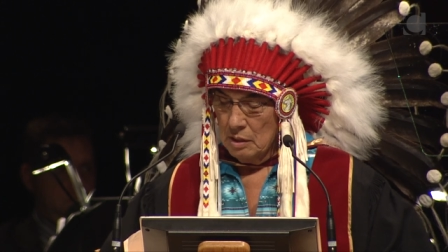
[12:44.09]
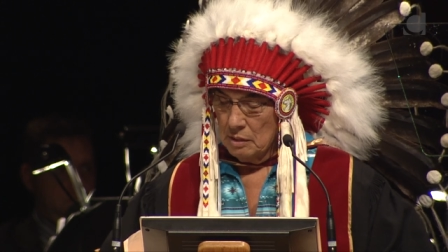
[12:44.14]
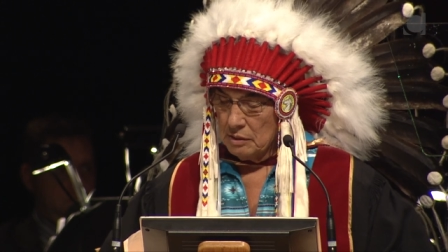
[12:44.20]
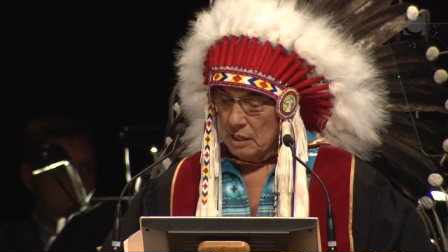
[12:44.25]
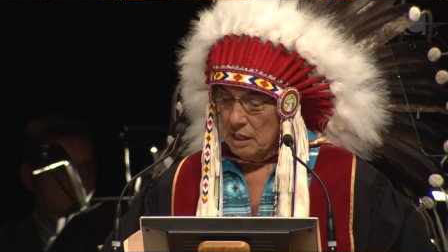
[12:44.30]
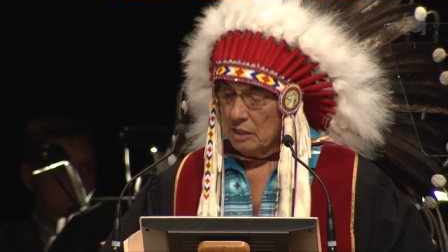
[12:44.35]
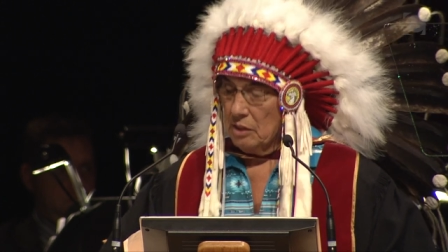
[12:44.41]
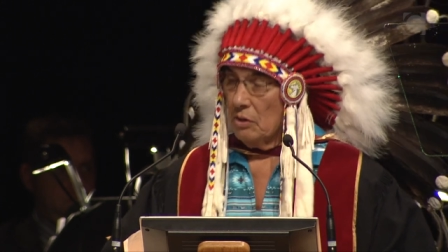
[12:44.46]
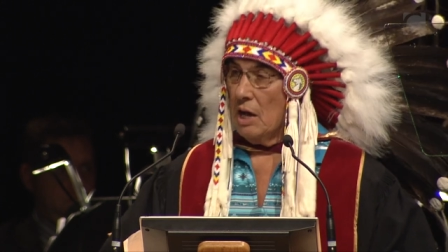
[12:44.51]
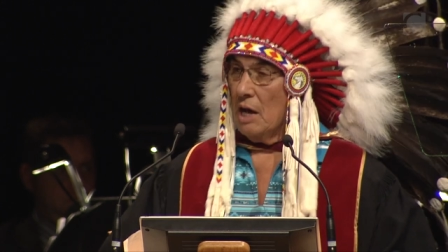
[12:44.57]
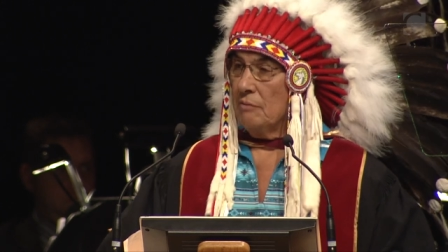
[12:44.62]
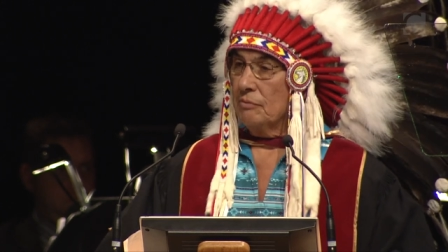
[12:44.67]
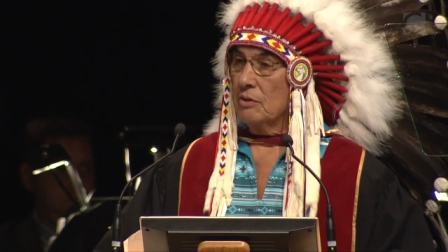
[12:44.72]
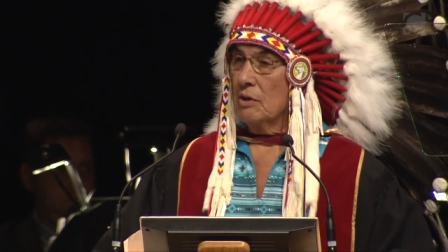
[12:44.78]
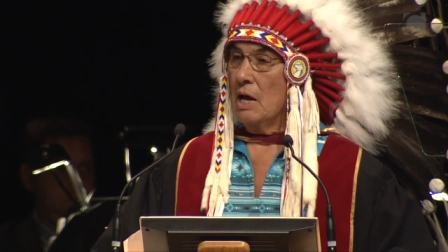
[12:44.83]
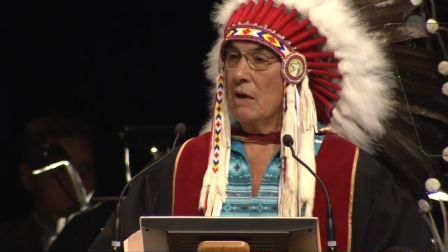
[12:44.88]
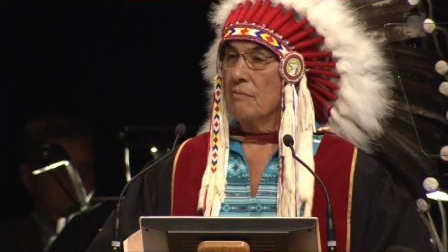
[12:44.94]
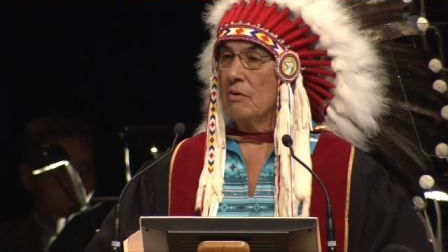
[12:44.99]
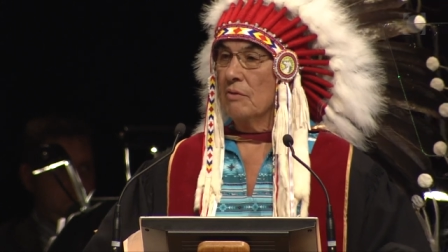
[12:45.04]
that you have
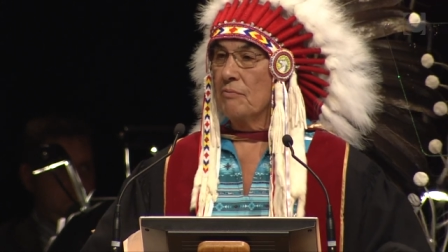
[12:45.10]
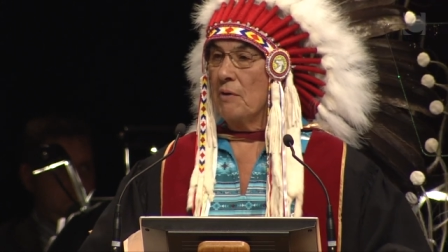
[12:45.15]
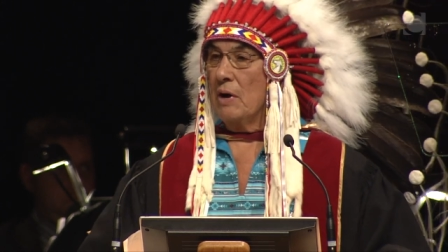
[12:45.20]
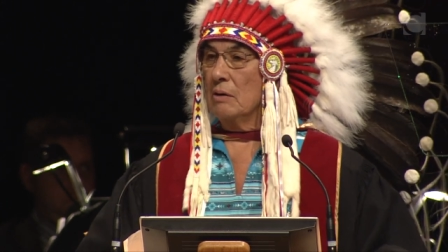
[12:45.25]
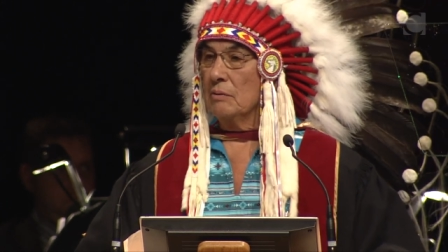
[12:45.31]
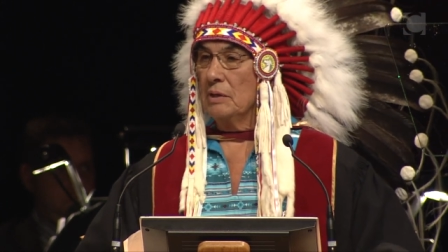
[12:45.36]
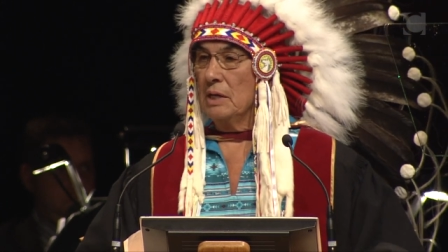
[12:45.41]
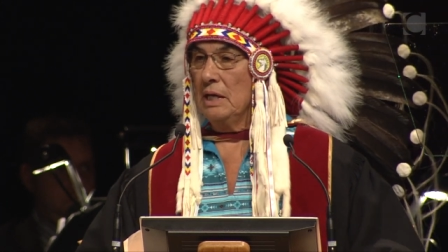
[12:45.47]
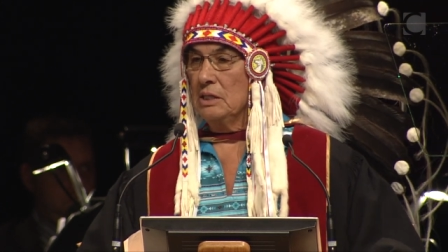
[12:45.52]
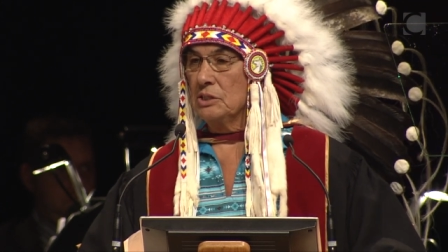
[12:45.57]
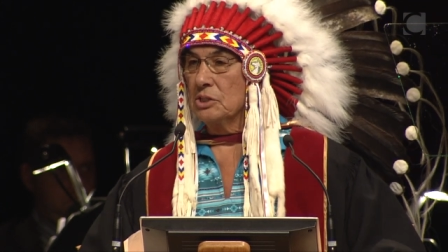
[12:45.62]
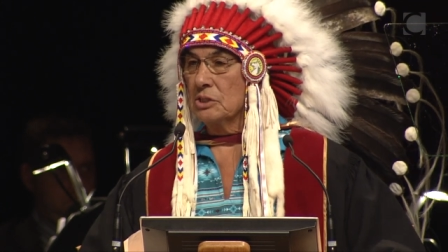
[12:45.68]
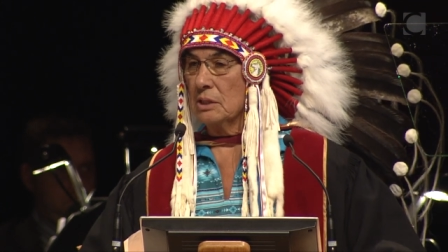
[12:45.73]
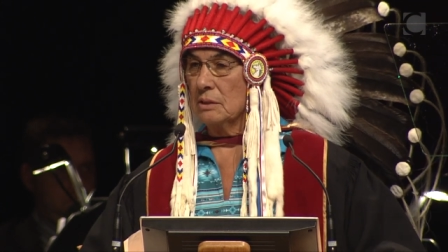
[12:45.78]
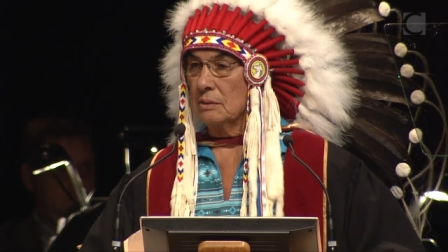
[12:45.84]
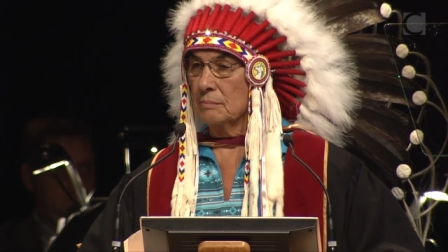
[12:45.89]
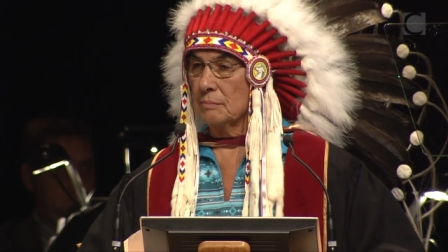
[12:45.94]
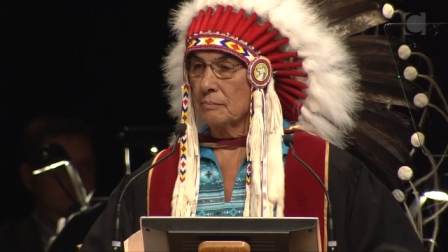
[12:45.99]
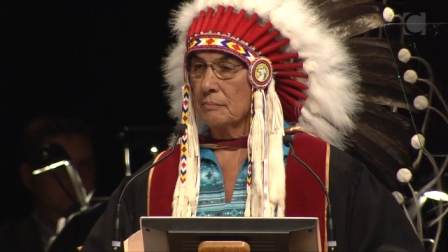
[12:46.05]
to have a
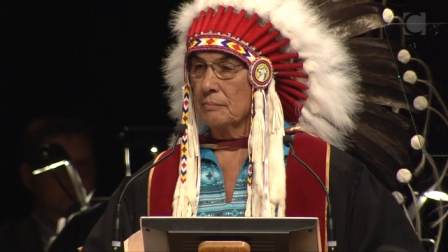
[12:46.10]
foundation